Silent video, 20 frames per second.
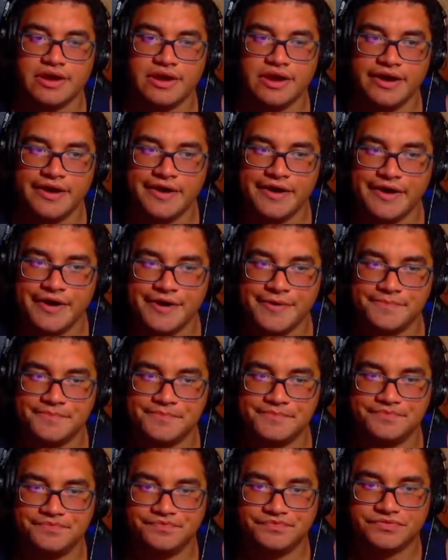
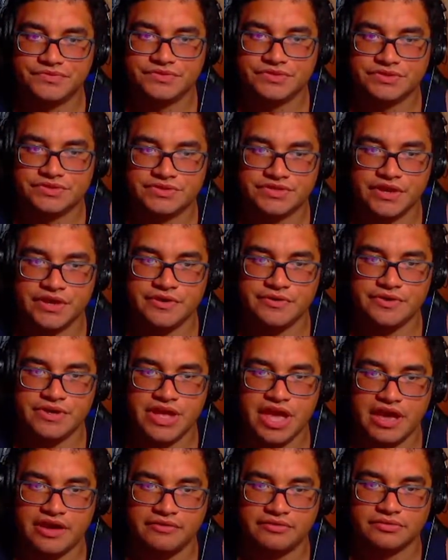So
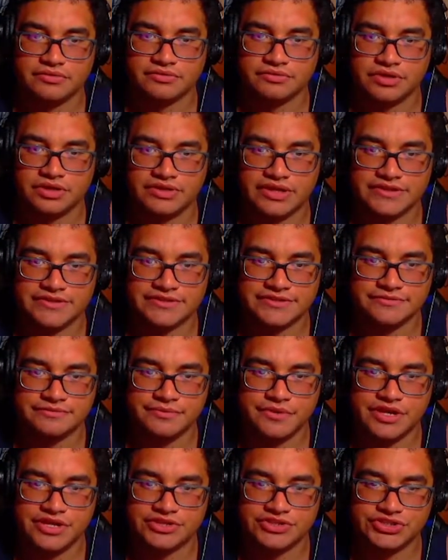yeah, let's
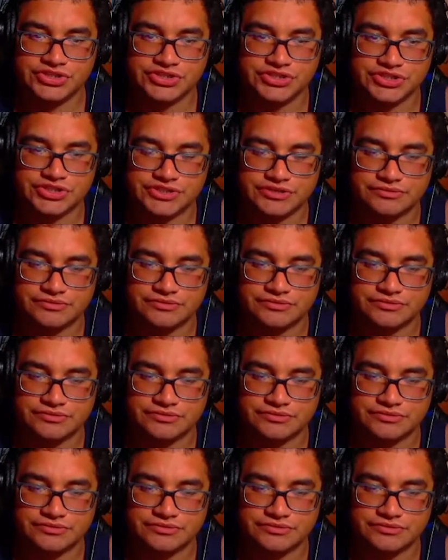switch.